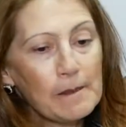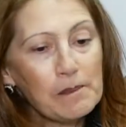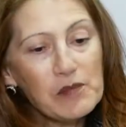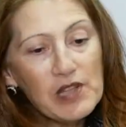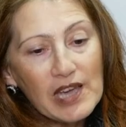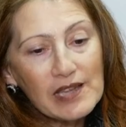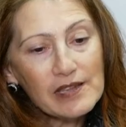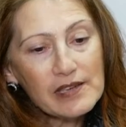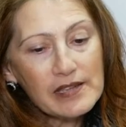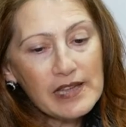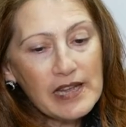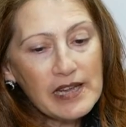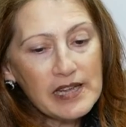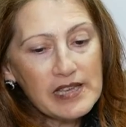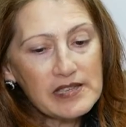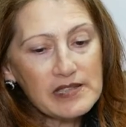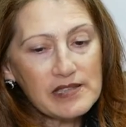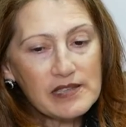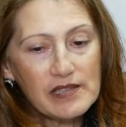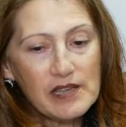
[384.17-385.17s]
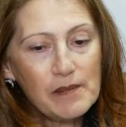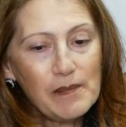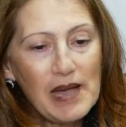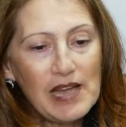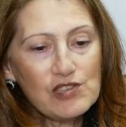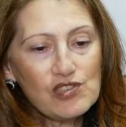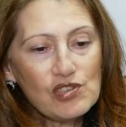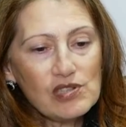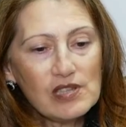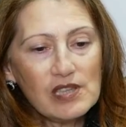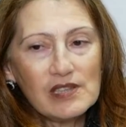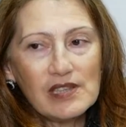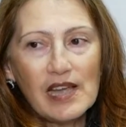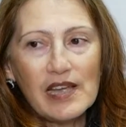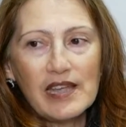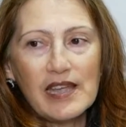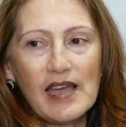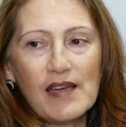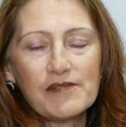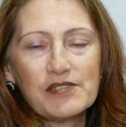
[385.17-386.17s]
The other thing is, imagine that I
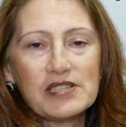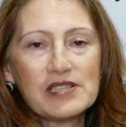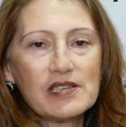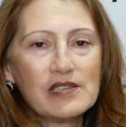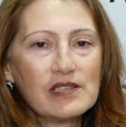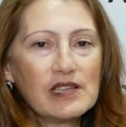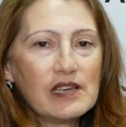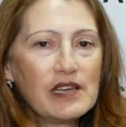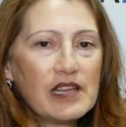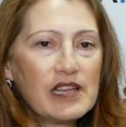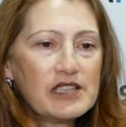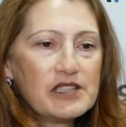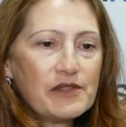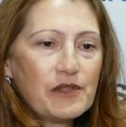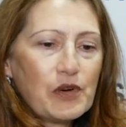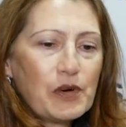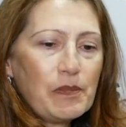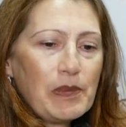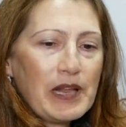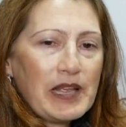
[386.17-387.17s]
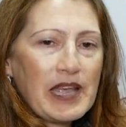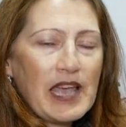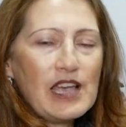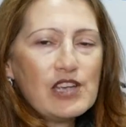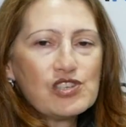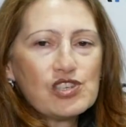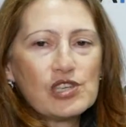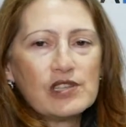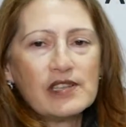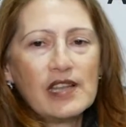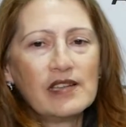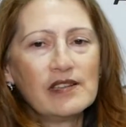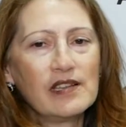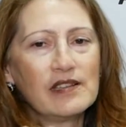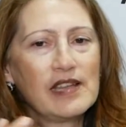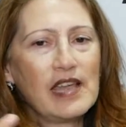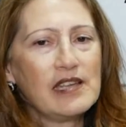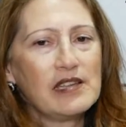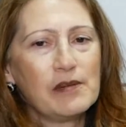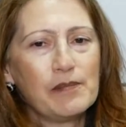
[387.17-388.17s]
have certain keys for application, then the
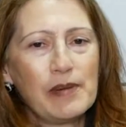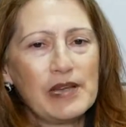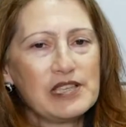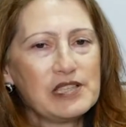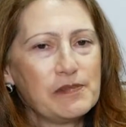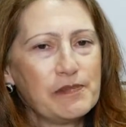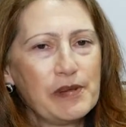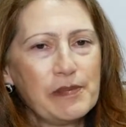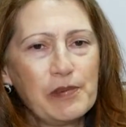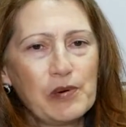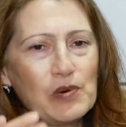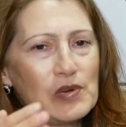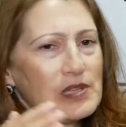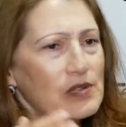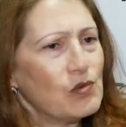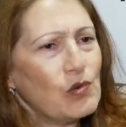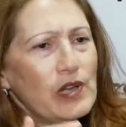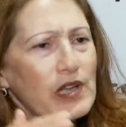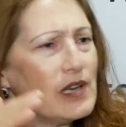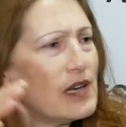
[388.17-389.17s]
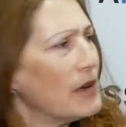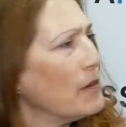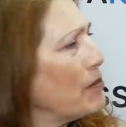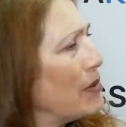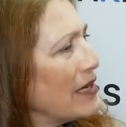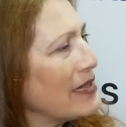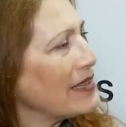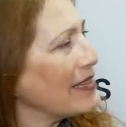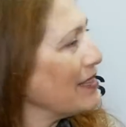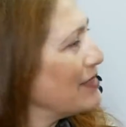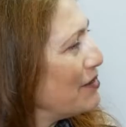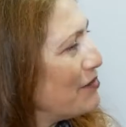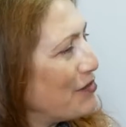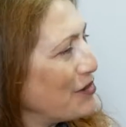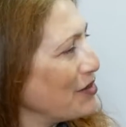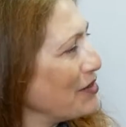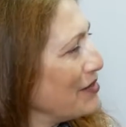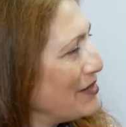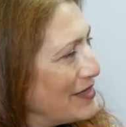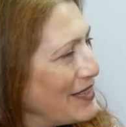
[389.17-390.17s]
database people are doing completely
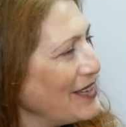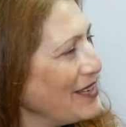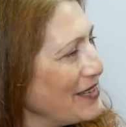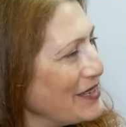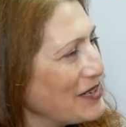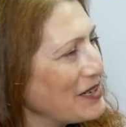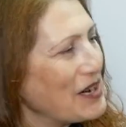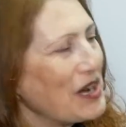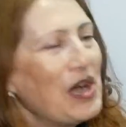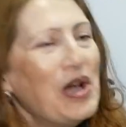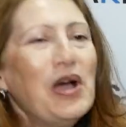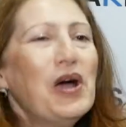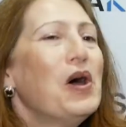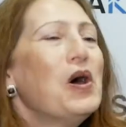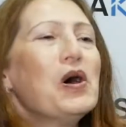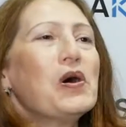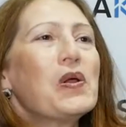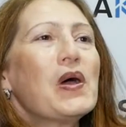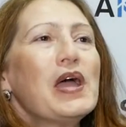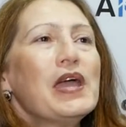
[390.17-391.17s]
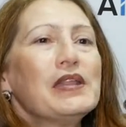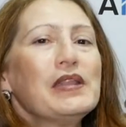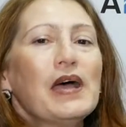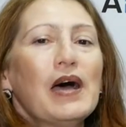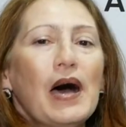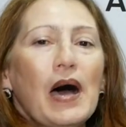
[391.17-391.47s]
different thing, right?